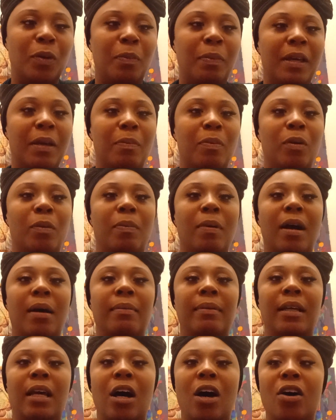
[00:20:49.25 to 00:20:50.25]
People
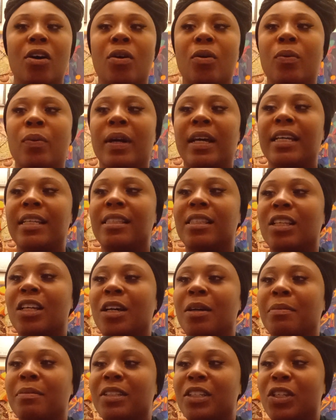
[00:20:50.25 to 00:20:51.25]
probably always
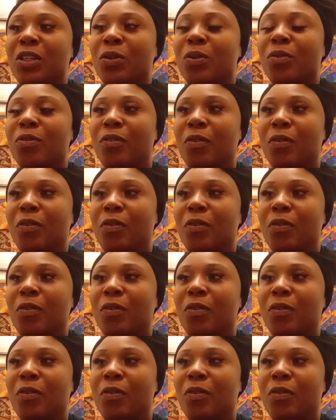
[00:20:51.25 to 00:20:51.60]
come to you